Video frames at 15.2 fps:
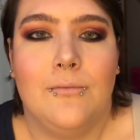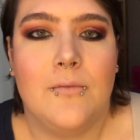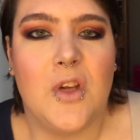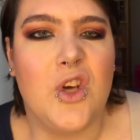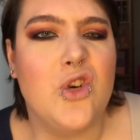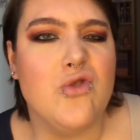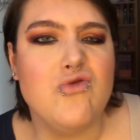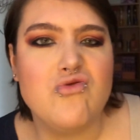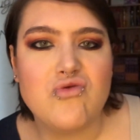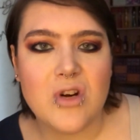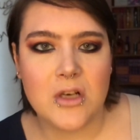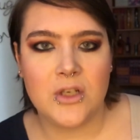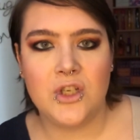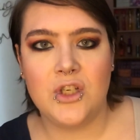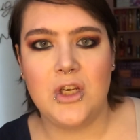
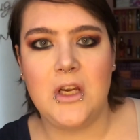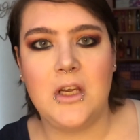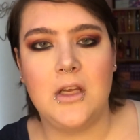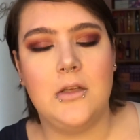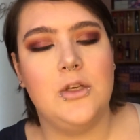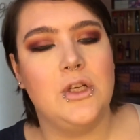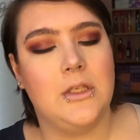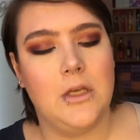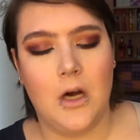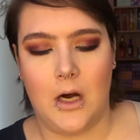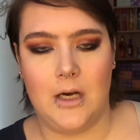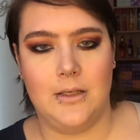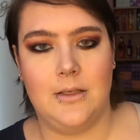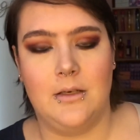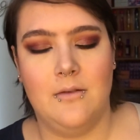grungy, just
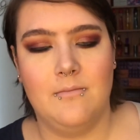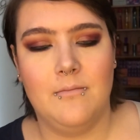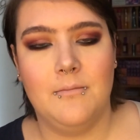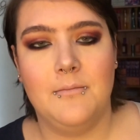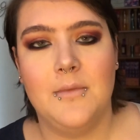awesome.